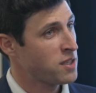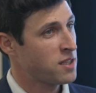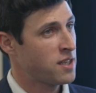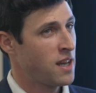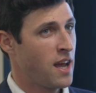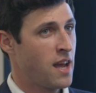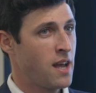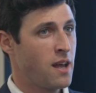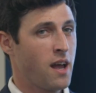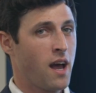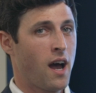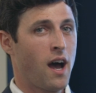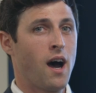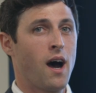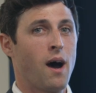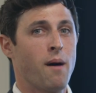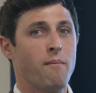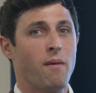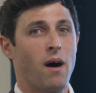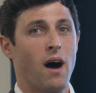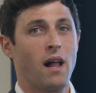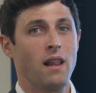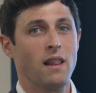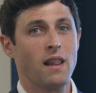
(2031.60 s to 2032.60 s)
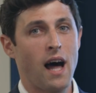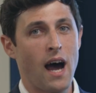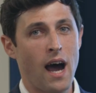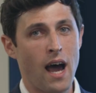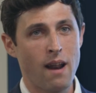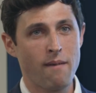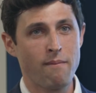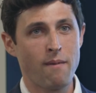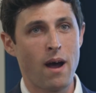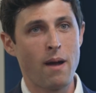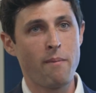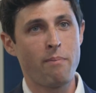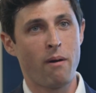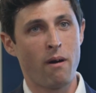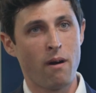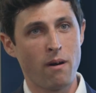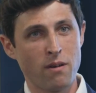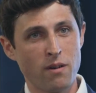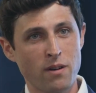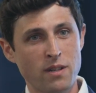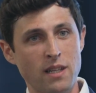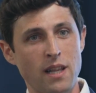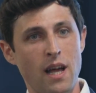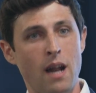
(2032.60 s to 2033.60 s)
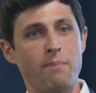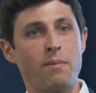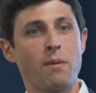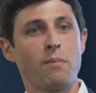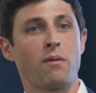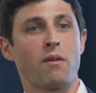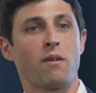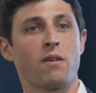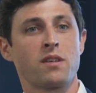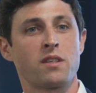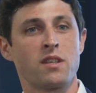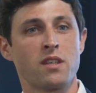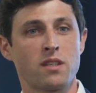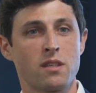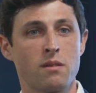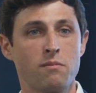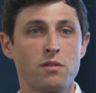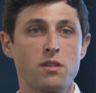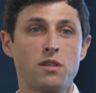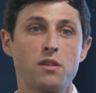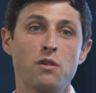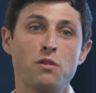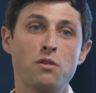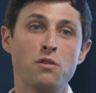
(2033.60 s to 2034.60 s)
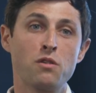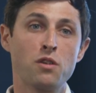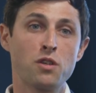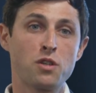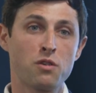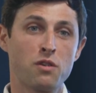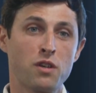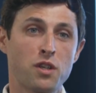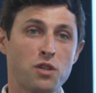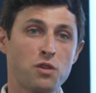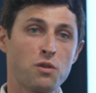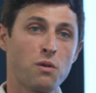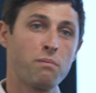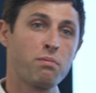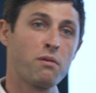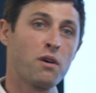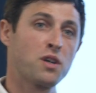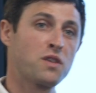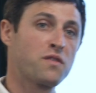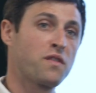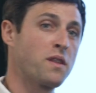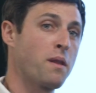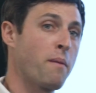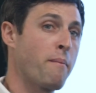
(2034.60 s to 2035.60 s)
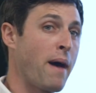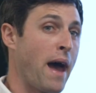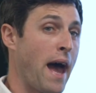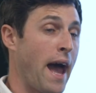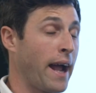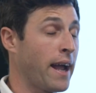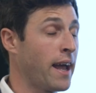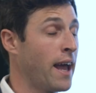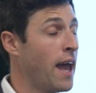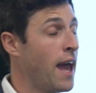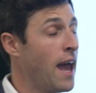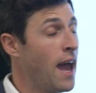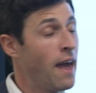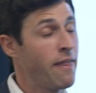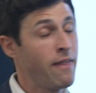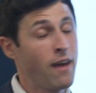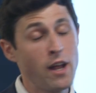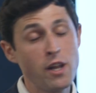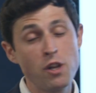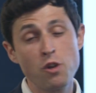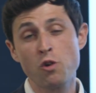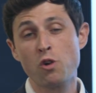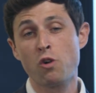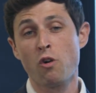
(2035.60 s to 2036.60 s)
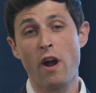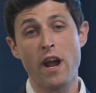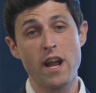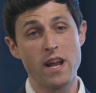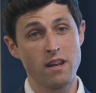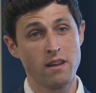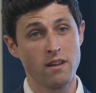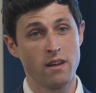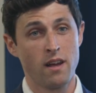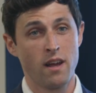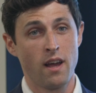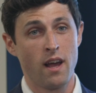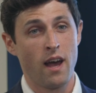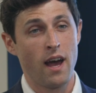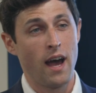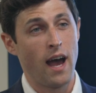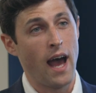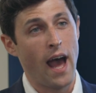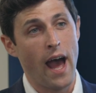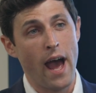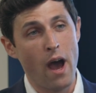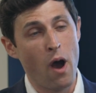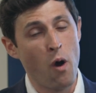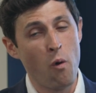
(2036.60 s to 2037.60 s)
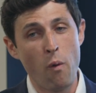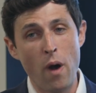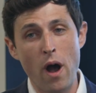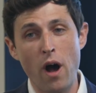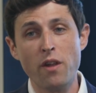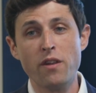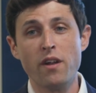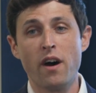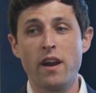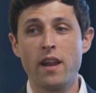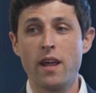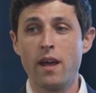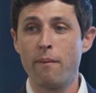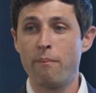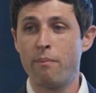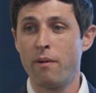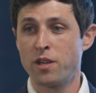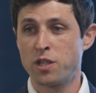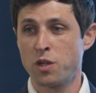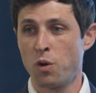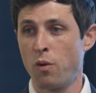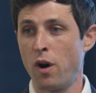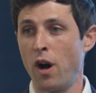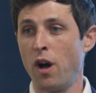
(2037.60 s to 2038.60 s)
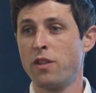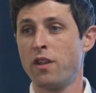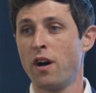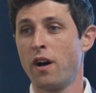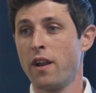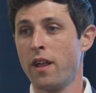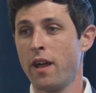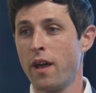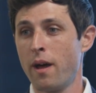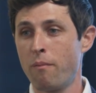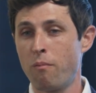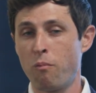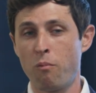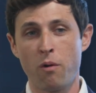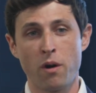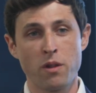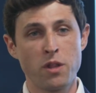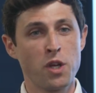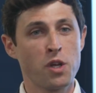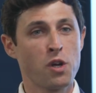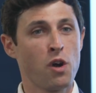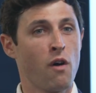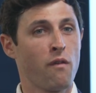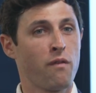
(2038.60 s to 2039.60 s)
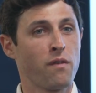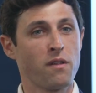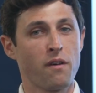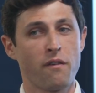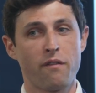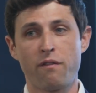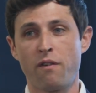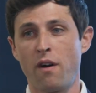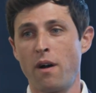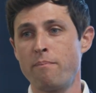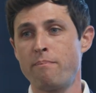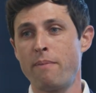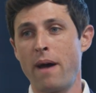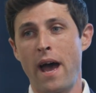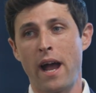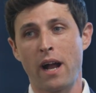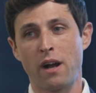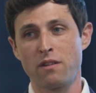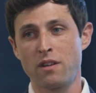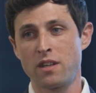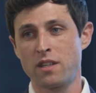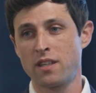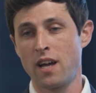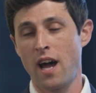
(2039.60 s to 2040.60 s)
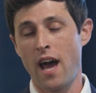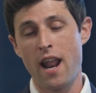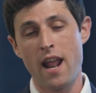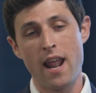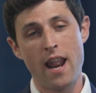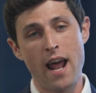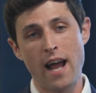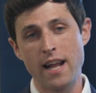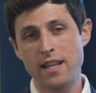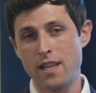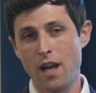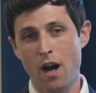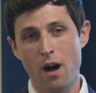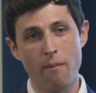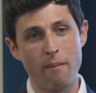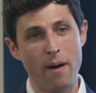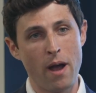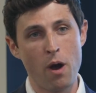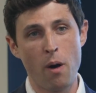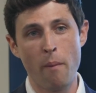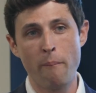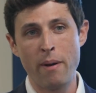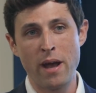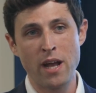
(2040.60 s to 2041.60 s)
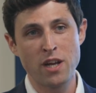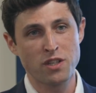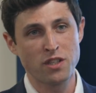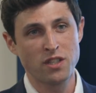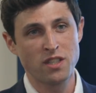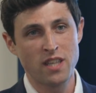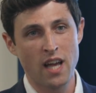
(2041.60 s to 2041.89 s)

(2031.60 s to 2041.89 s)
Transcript: say, a lot of my partners, a lot of people in our system still do the traditional approach from the back, and they do great. A well-done hip is a well-done hip, whether you go from the front, back, or the side. And I tell my own patients